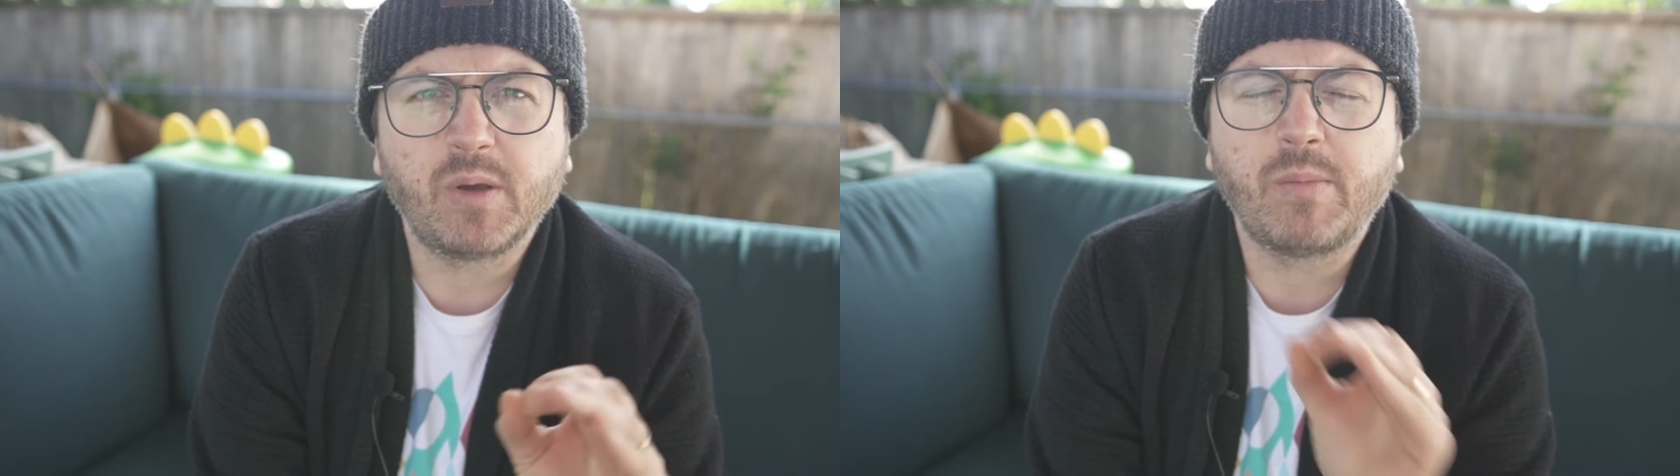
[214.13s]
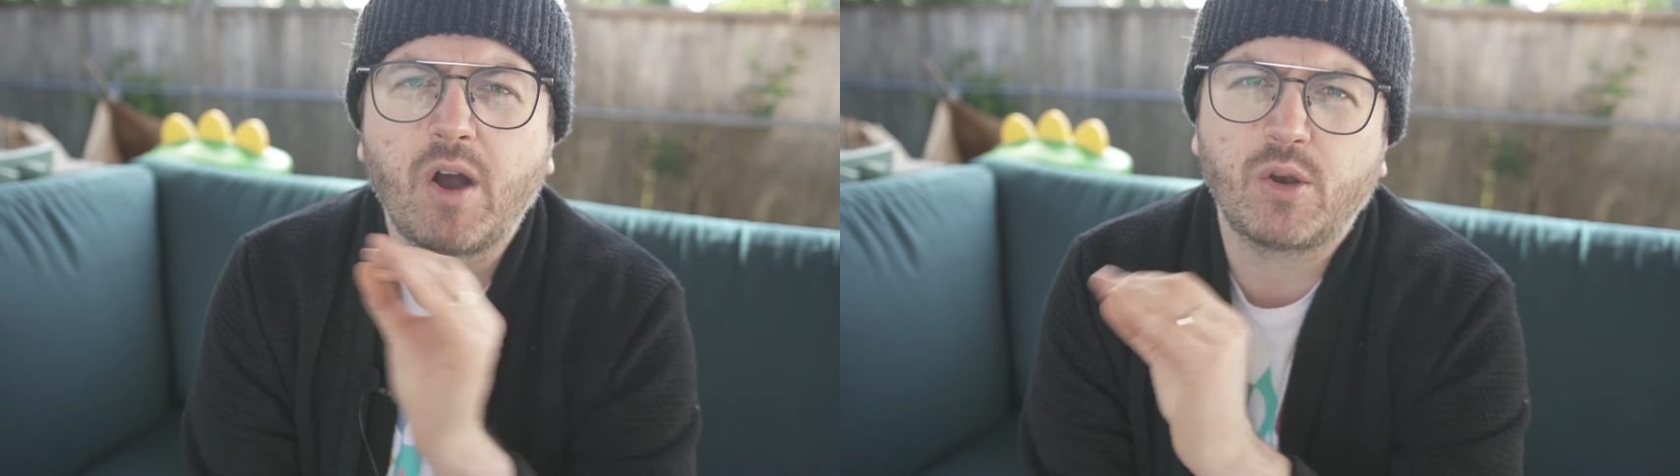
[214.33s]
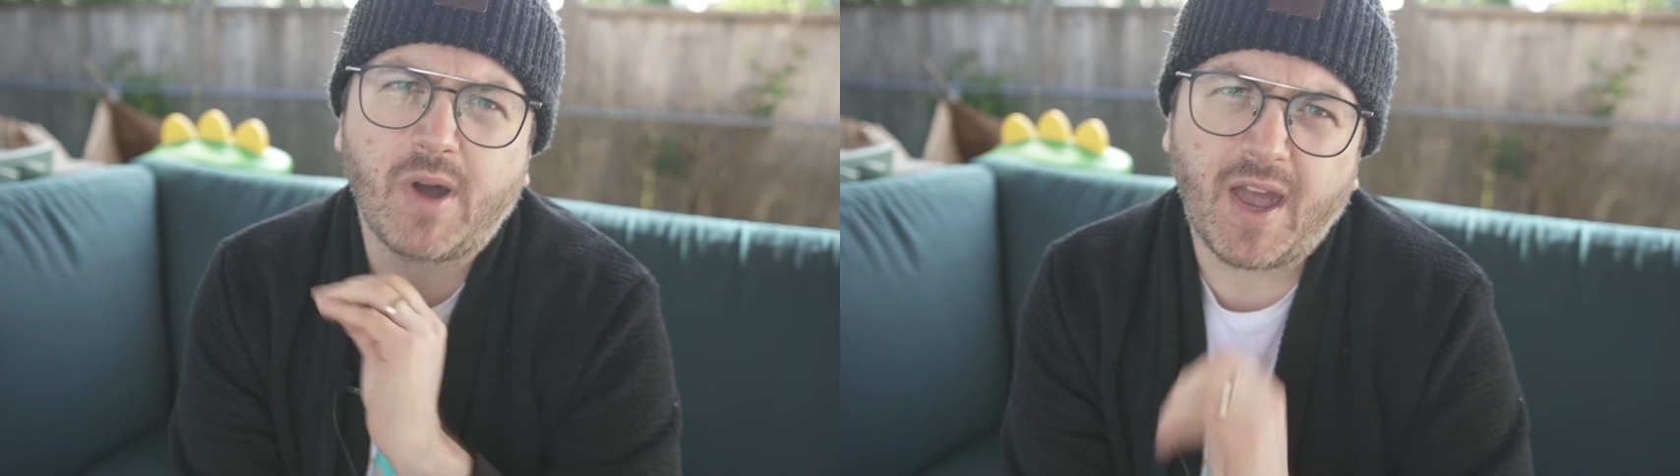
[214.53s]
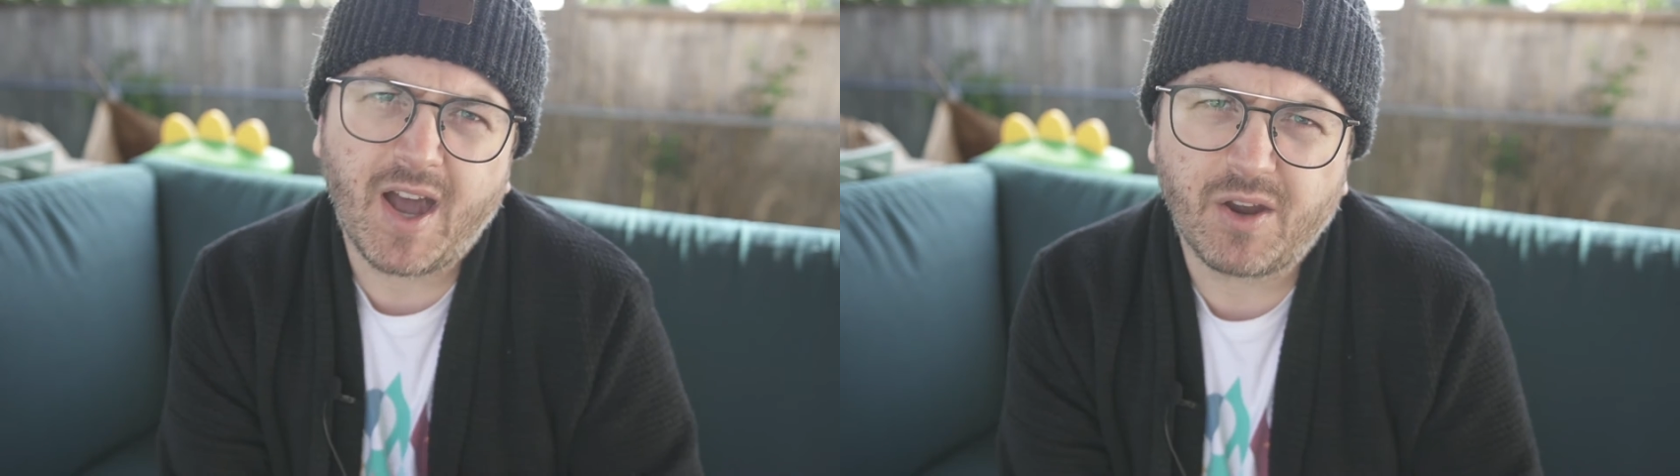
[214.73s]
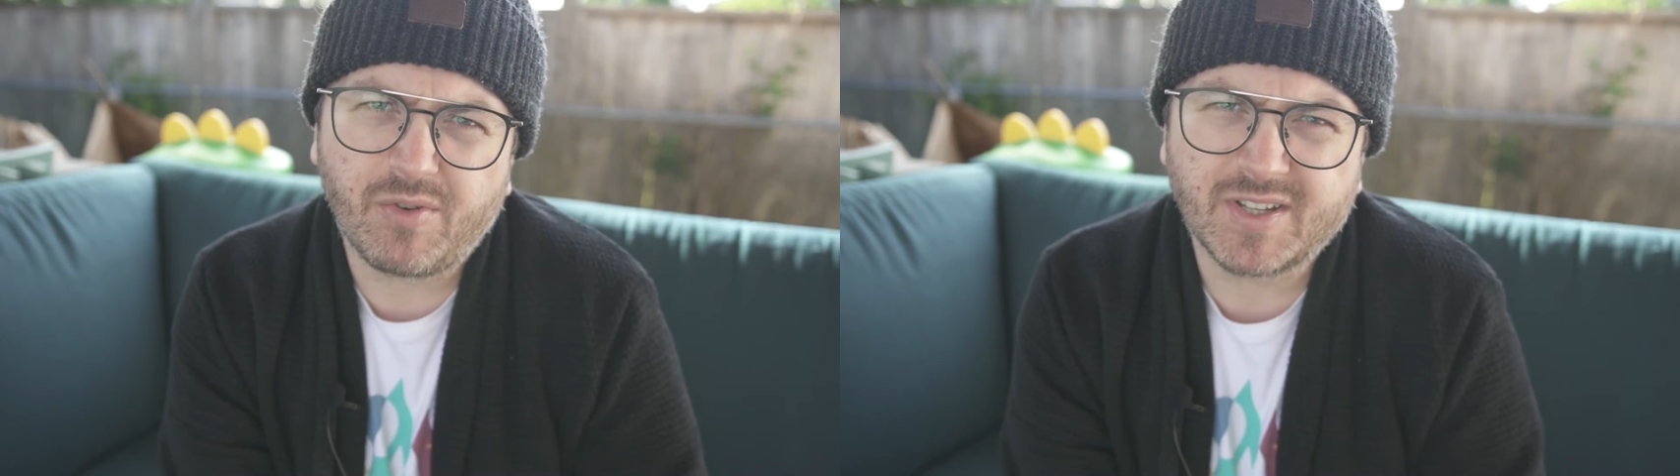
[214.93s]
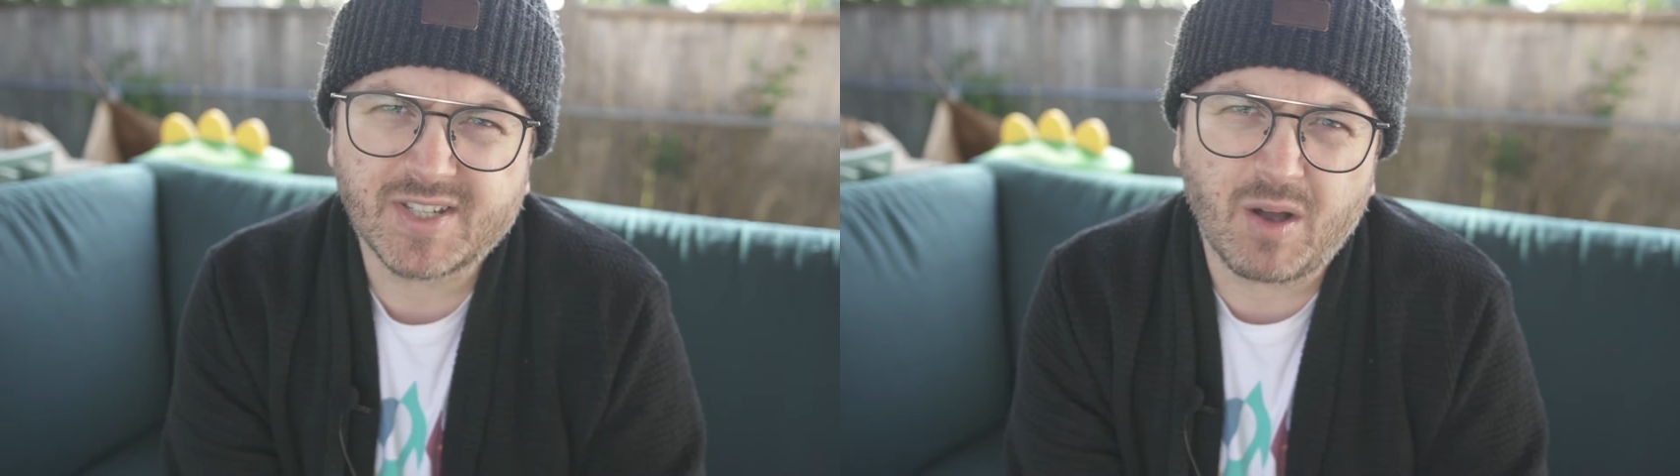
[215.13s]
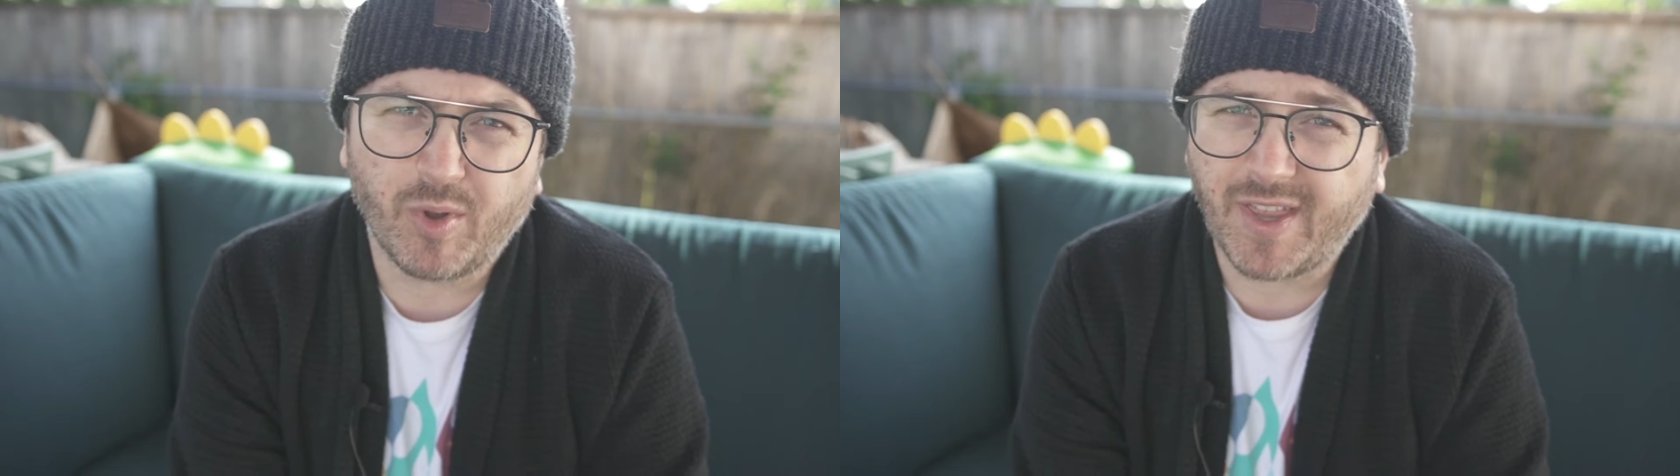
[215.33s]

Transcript: about it by hiring someone.